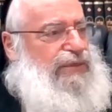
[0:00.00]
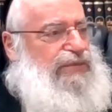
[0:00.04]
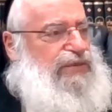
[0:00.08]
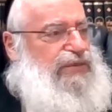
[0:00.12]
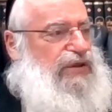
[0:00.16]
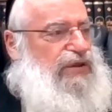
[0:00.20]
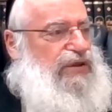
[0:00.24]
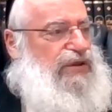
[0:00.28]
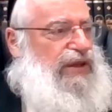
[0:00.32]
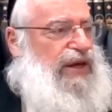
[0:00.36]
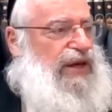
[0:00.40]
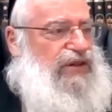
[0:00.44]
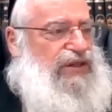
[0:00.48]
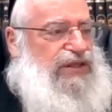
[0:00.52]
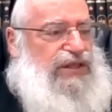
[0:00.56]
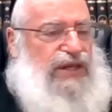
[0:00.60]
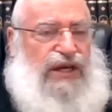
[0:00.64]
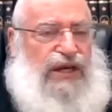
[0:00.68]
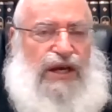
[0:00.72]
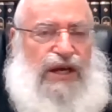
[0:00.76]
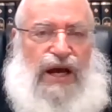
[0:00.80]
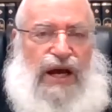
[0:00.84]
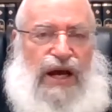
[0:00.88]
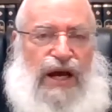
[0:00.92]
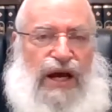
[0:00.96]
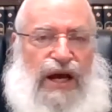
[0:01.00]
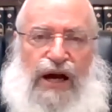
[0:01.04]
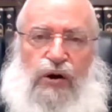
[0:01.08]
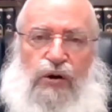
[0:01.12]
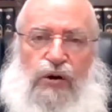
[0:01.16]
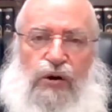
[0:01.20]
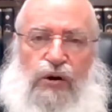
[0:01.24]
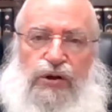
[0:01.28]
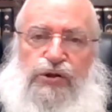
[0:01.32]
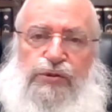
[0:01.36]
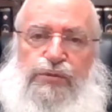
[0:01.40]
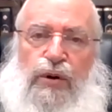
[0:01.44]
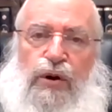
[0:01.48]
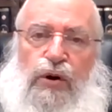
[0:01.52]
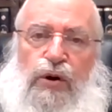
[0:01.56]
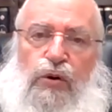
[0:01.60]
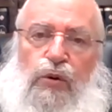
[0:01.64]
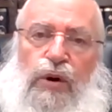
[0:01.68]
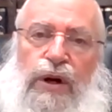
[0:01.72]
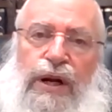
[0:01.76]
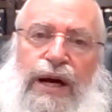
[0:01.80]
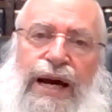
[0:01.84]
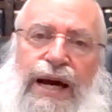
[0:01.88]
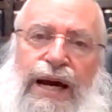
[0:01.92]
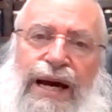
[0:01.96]
up to the heavens, HaKadosh Baruch
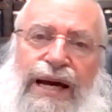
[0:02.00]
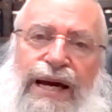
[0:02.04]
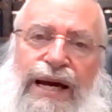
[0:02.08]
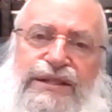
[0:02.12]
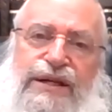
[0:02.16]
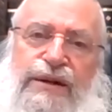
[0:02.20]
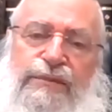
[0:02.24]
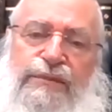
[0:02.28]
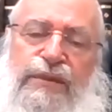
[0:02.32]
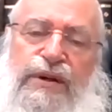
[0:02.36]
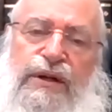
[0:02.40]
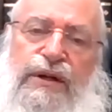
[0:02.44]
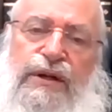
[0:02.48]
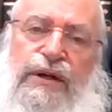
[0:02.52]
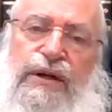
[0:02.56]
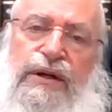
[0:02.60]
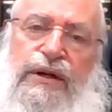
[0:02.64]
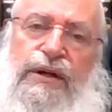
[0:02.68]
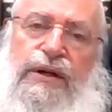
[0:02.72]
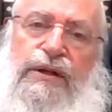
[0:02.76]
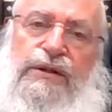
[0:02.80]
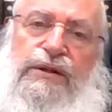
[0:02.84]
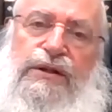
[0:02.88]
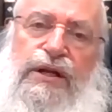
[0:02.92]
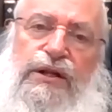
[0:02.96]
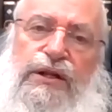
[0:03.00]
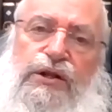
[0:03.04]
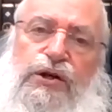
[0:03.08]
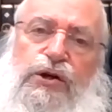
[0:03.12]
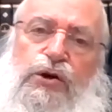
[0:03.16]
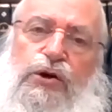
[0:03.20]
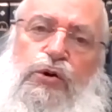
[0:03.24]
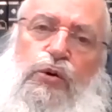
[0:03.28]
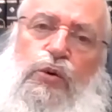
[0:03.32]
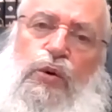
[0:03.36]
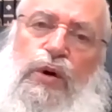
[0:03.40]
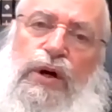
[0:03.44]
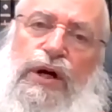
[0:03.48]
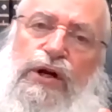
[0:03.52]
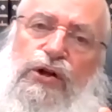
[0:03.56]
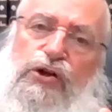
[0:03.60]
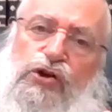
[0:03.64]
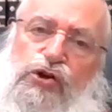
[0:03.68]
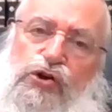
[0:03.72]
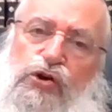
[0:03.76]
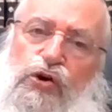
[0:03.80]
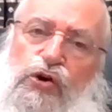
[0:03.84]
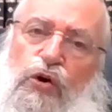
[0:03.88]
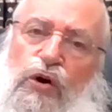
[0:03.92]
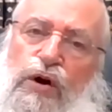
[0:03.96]
Hu will ask him, did you
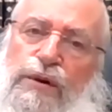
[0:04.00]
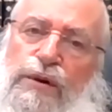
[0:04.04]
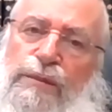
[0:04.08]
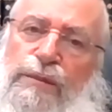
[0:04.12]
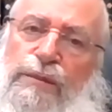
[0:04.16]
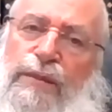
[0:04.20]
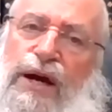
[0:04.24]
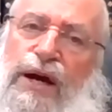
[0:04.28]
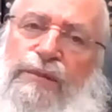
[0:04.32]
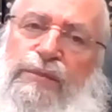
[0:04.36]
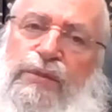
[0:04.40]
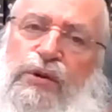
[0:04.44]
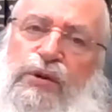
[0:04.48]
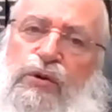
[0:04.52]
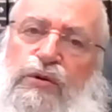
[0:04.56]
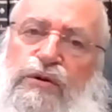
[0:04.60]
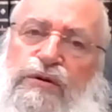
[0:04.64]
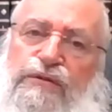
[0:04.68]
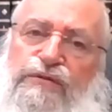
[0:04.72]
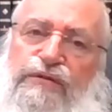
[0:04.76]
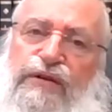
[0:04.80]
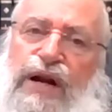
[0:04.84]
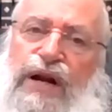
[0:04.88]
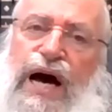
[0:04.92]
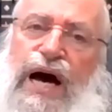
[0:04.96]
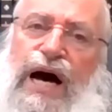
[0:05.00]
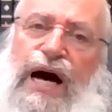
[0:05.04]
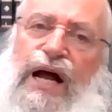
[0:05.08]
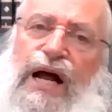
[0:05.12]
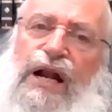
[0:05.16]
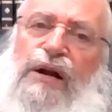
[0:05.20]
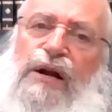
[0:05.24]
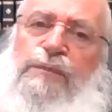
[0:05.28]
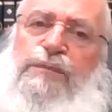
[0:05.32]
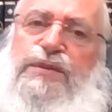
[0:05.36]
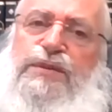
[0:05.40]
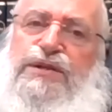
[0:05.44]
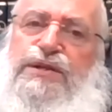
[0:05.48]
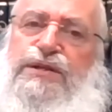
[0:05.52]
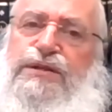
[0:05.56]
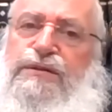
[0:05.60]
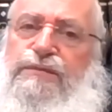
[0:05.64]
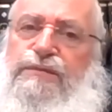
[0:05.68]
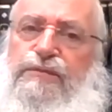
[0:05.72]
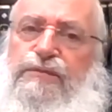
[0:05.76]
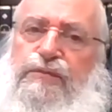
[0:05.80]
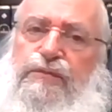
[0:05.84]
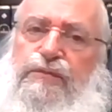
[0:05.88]
enjoy my beautiful Alps?